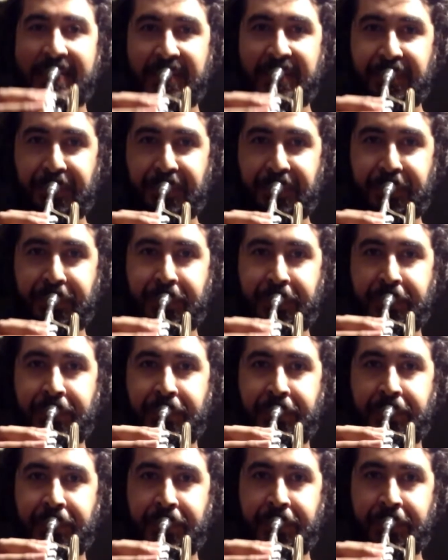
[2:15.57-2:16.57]

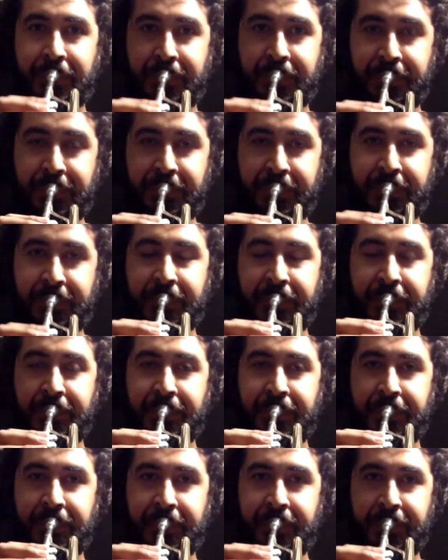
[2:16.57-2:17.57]

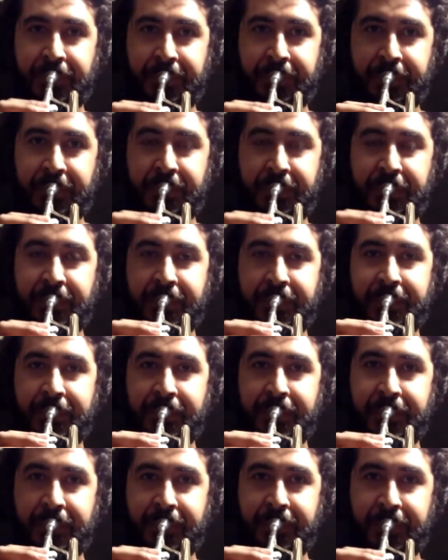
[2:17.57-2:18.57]

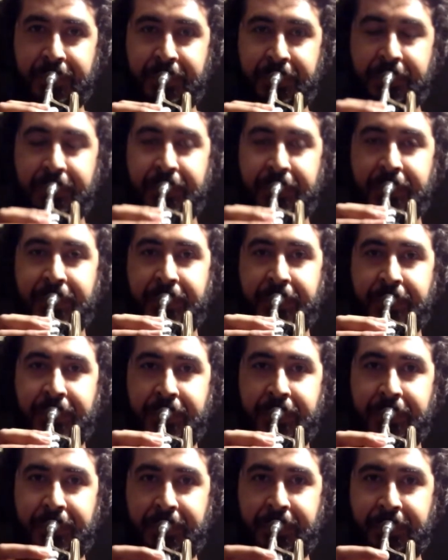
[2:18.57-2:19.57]

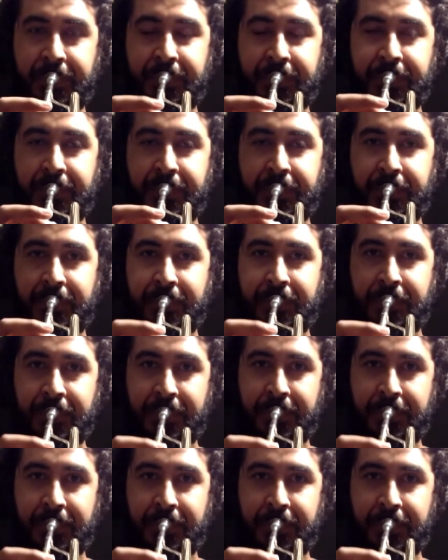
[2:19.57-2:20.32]
(silence)